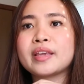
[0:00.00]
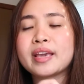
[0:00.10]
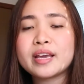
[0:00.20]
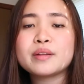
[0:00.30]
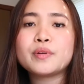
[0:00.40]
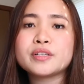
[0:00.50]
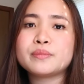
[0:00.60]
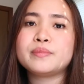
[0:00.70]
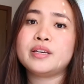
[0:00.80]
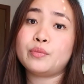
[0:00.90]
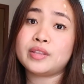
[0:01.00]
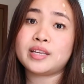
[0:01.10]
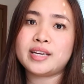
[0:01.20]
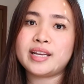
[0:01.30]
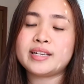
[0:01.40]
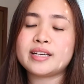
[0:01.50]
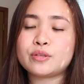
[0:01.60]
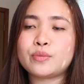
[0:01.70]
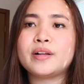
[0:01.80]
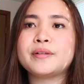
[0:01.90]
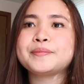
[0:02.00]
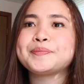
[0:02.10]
and possibly with the date as well.